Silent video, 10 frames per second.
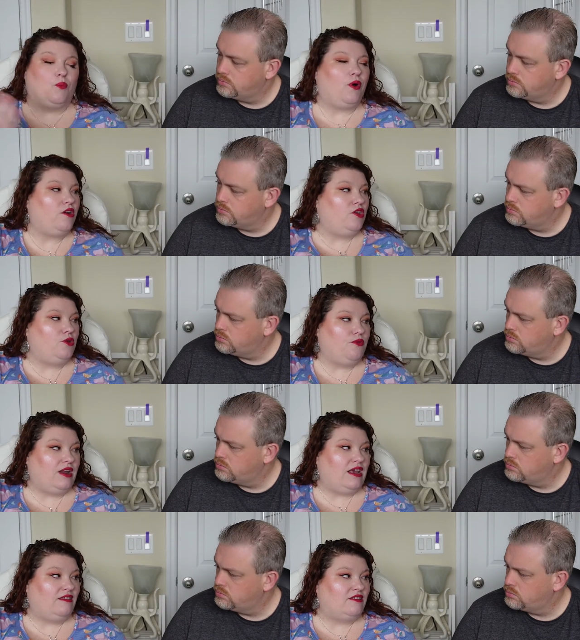Speaker 1: What are you
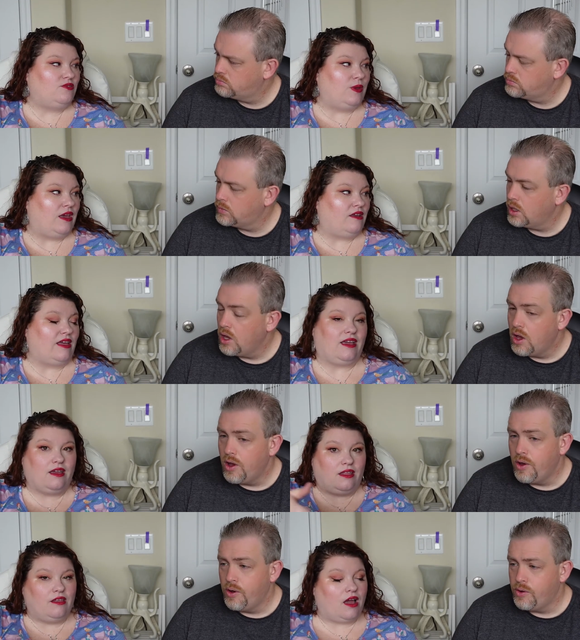reading this week,
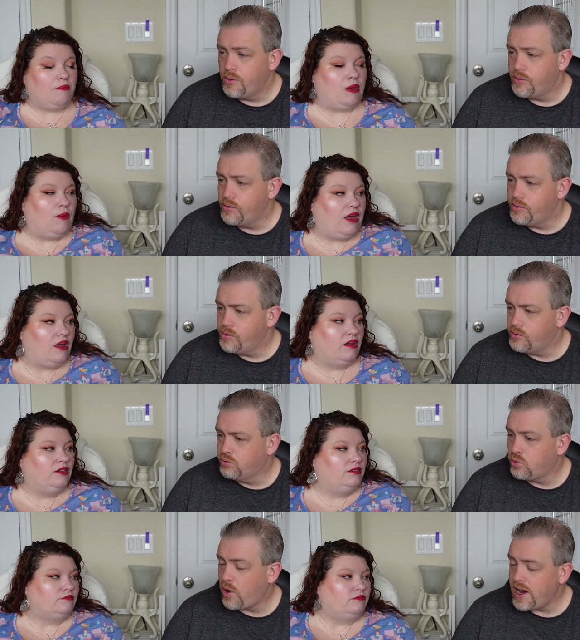like in the coming
Speaker 2: week?
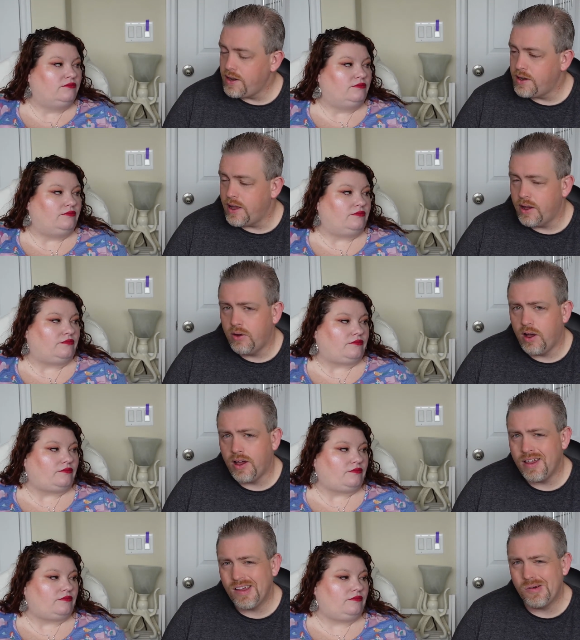Right now,
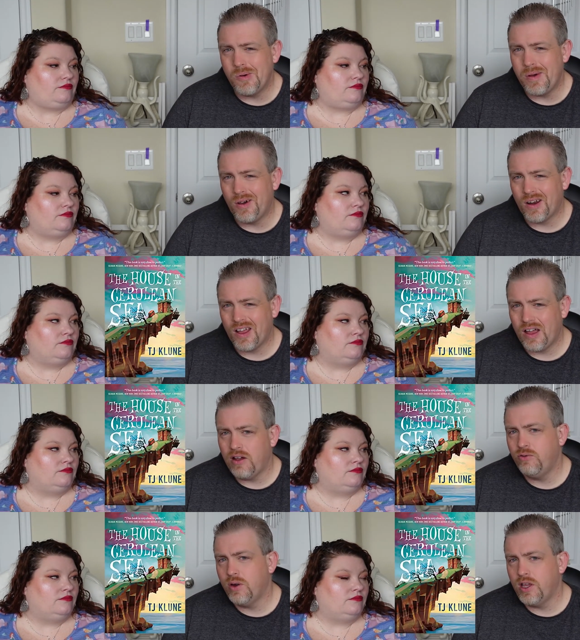I am about
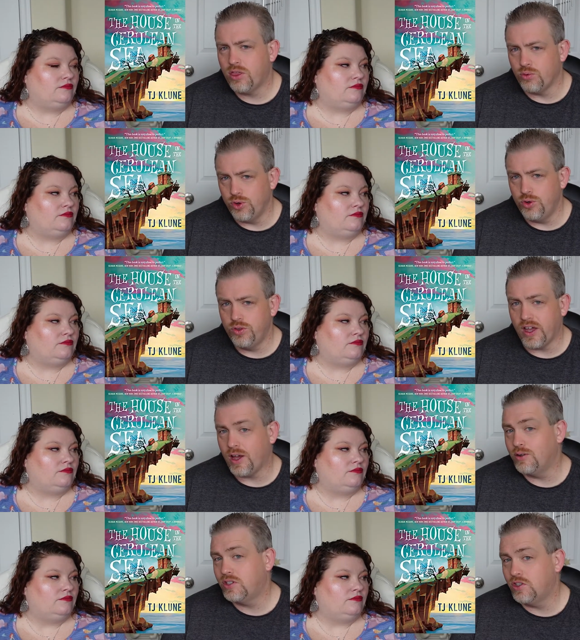halfway through The
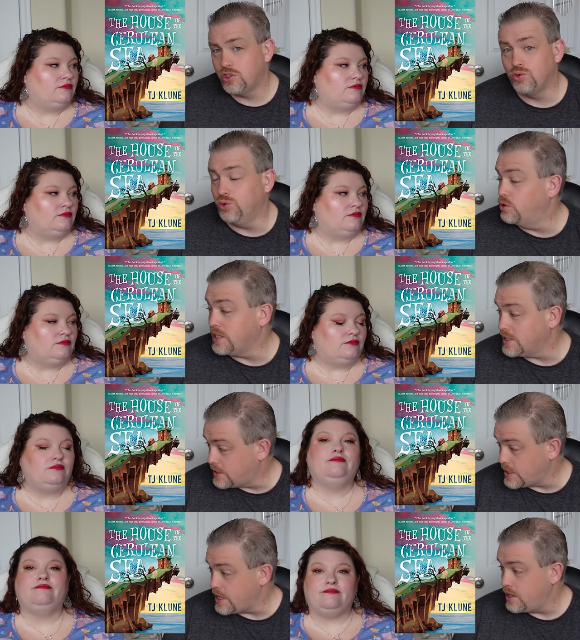House in the Cerulean
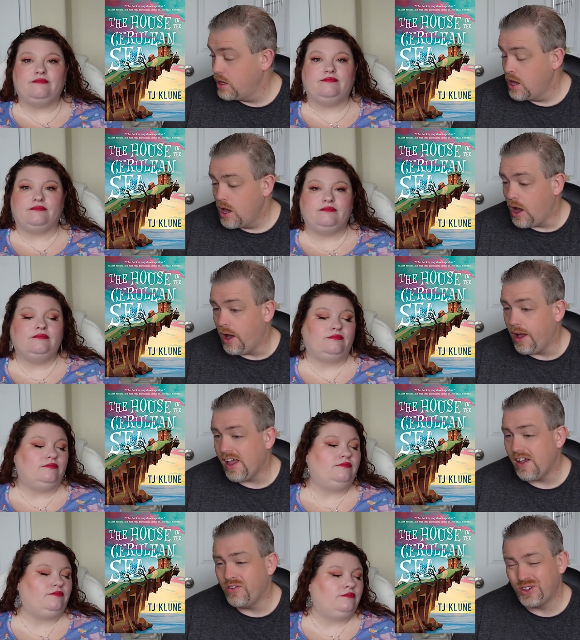Sea. Mm-hmm. Uh,
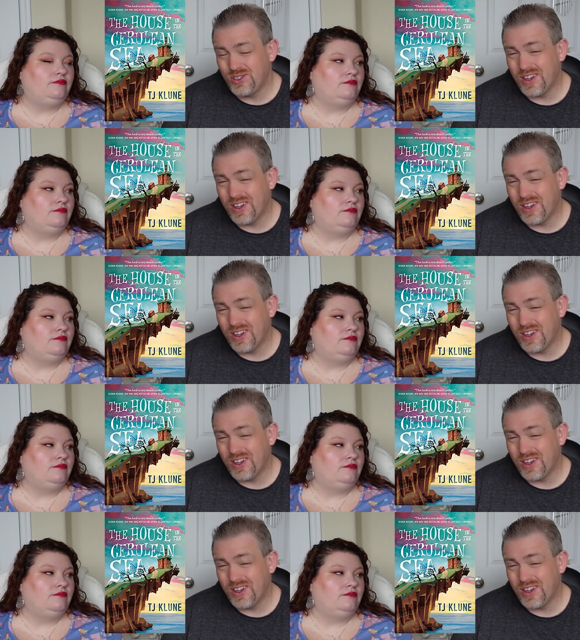I have also